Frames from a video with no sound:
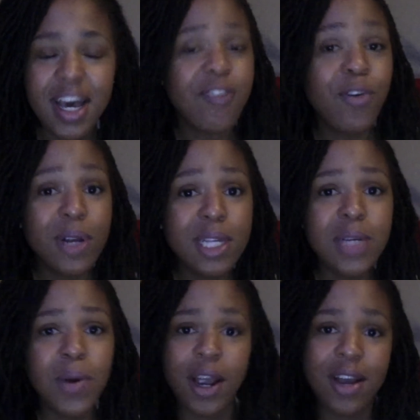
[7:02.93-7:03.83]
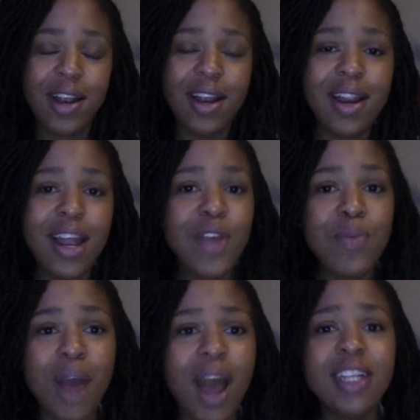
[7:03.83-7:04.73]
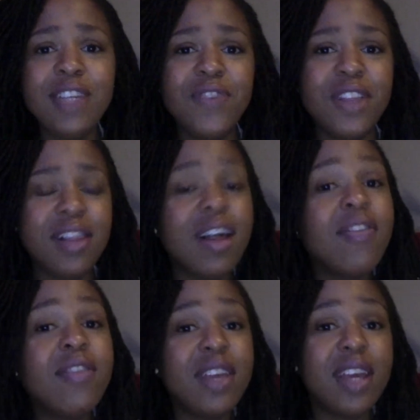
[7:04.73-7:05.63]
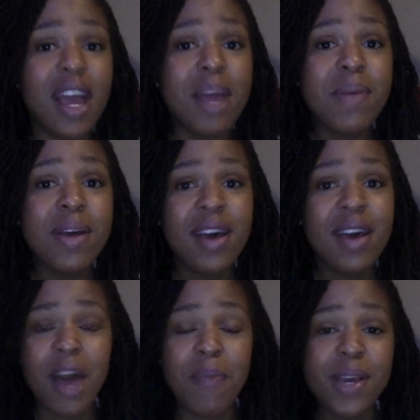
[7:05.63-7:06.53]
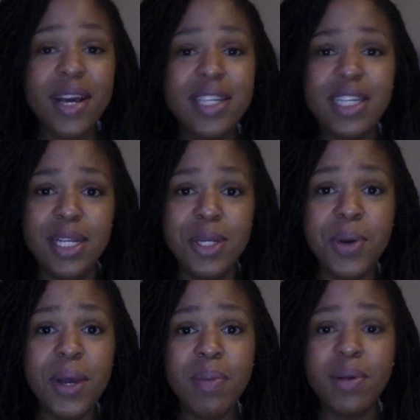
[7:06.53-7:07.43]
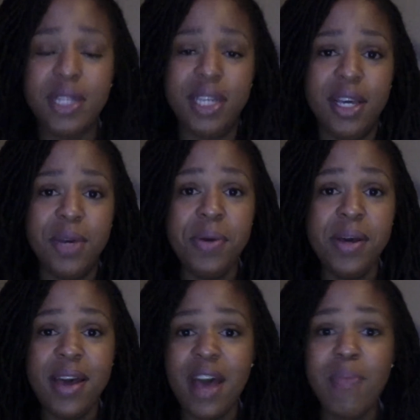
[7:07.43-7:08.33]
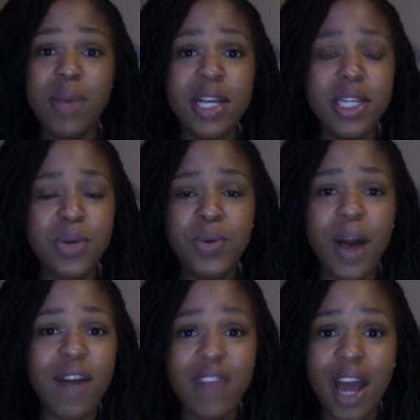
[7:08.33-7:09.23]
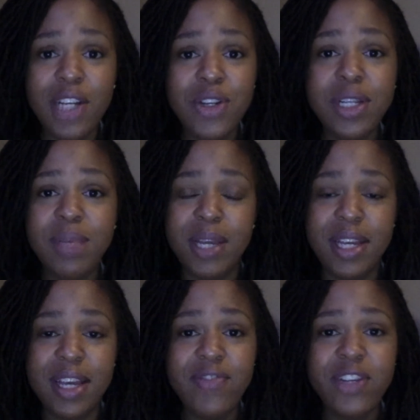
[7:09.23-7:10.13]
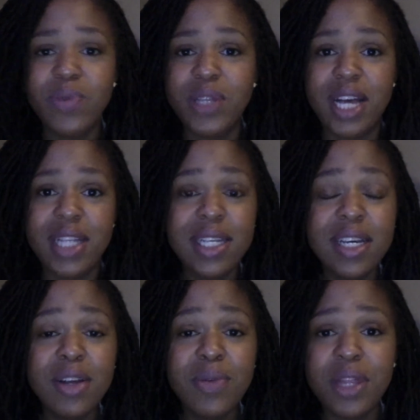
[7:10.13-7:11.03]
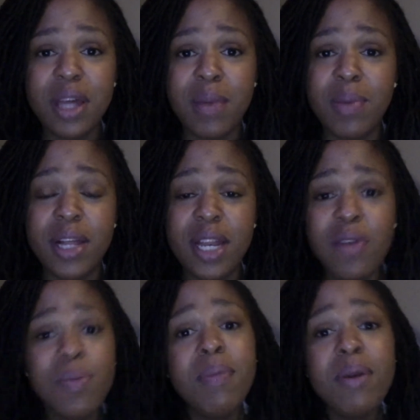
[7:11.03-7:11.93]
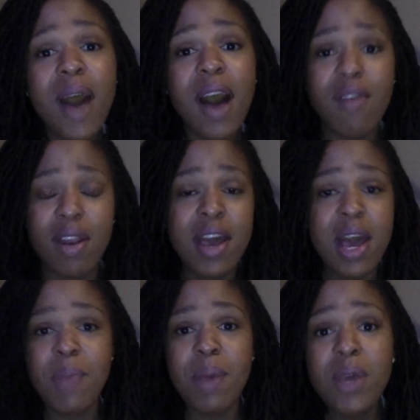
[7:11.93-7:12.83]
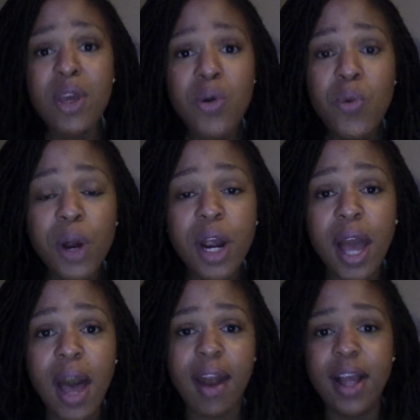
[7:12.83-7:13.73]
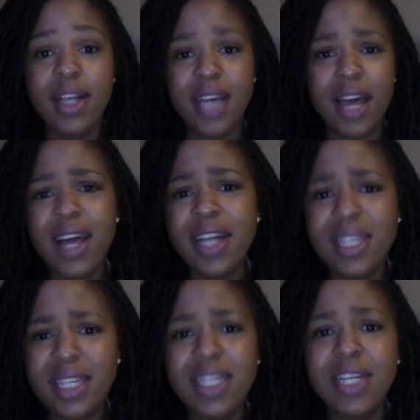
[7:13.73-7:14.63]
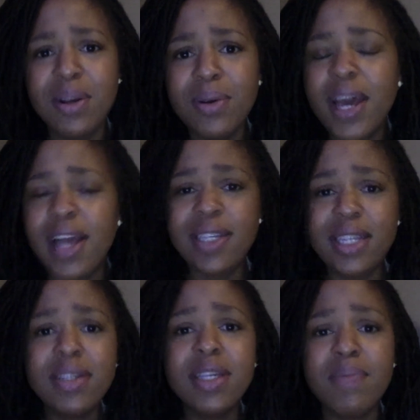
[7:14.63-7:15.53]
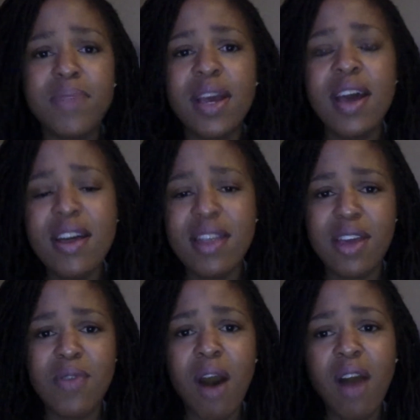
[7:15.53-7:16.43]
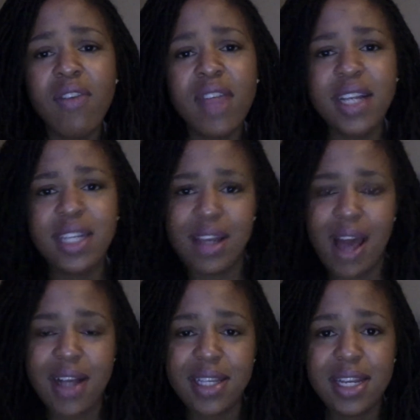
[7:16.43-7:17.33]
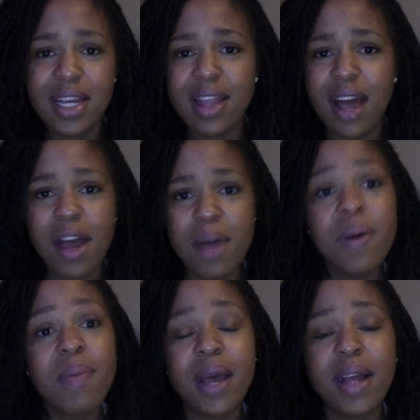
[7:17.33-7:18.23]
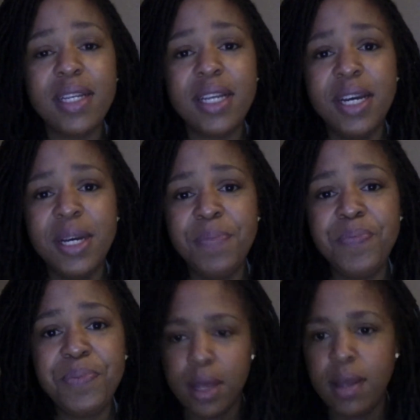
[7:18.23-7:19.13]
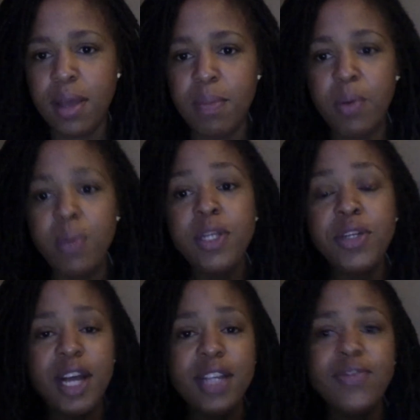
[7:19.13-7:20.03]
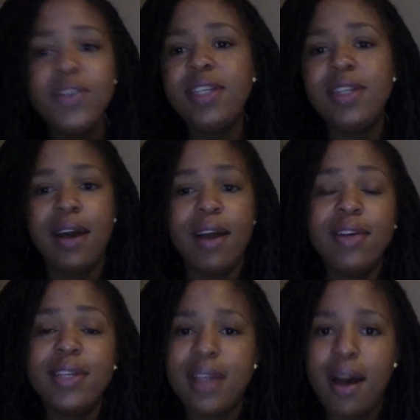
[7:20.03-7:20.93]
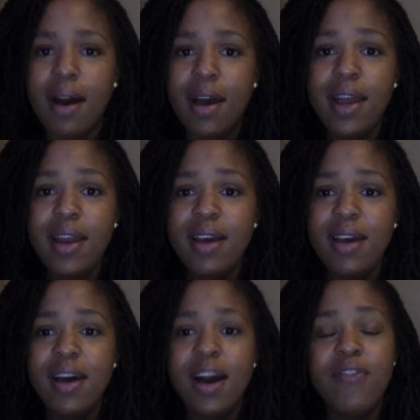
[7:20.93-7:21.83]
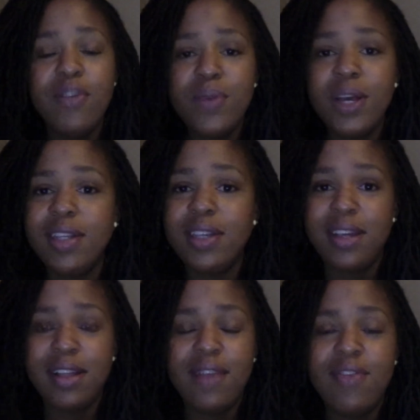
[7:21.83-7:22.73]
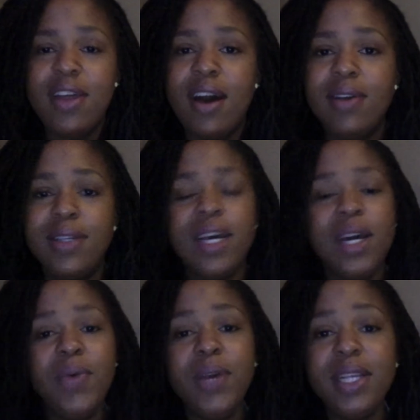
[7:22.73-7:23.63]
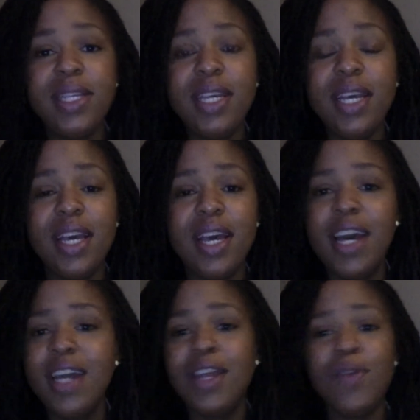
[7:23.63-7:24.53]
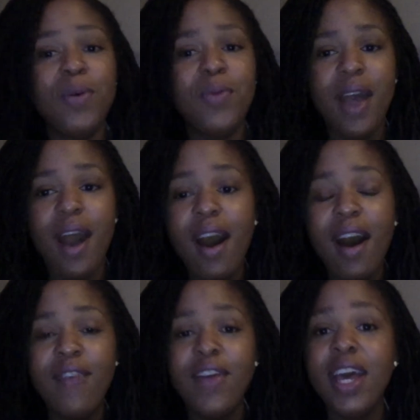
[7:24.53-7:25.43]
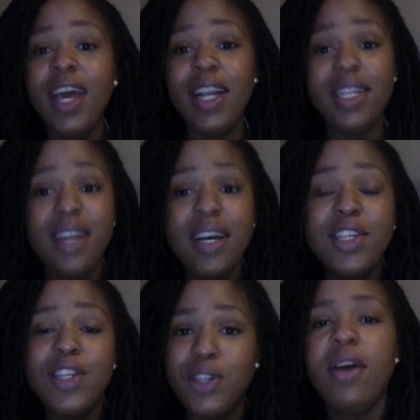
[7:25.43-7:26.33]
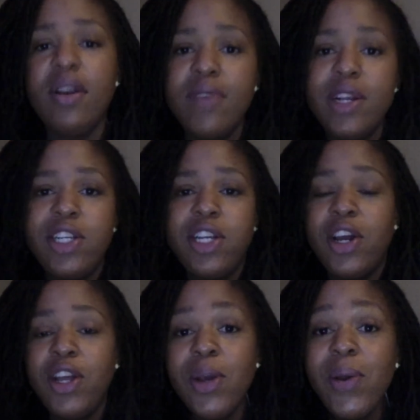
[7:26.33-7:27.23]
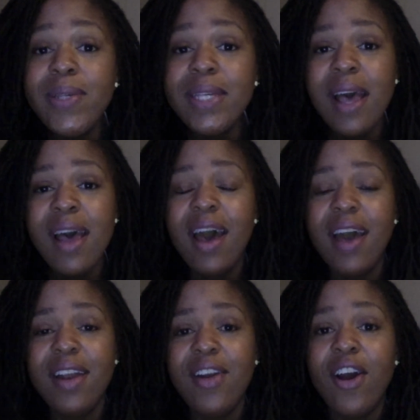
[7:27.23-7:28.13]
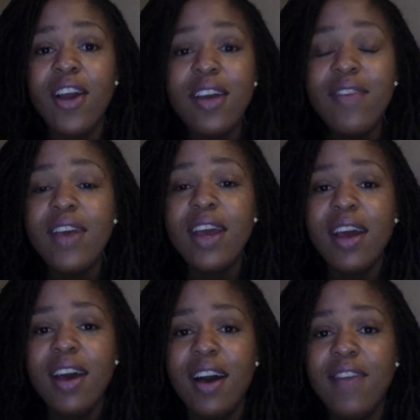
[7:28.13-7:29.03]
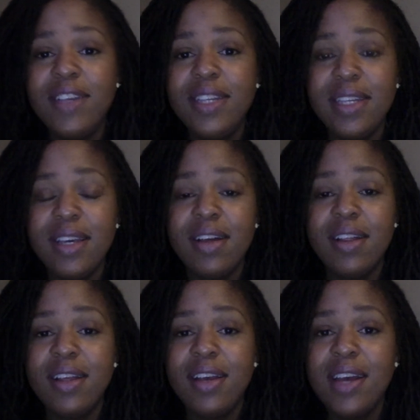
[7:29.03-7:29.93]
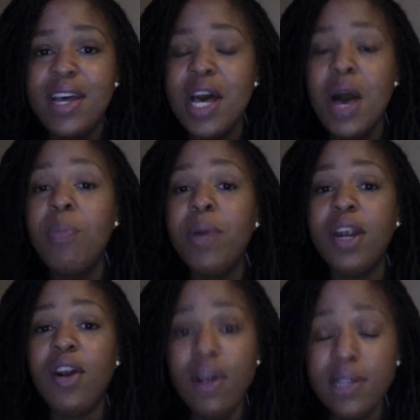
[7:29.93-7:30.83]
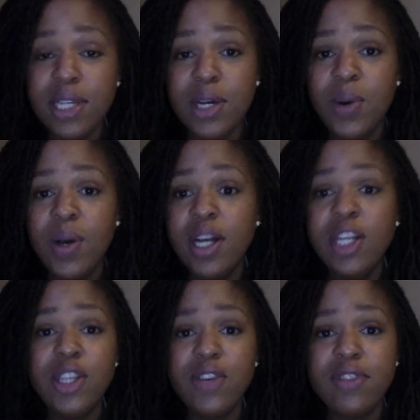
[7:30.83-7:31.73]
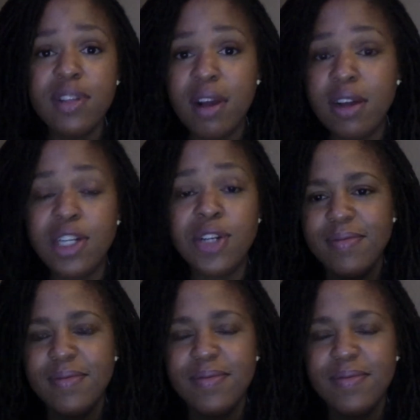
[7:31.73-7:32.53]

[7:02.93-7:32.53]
Of course you are good at it, and you practice for the love of the game and because it's enjoyable to you. And because you have naturally been gifted with that skill or with that ability, or maybe you haven't. Maybe you work at it, and that's still okay. It's still something that you offer, that tenacity and that commitment. But when we transfer it to the other side of the wheel, to the 11th house, we can see that what we have, it does serve us enriched in our use and in our giving of the skill, but it also serves the larger group.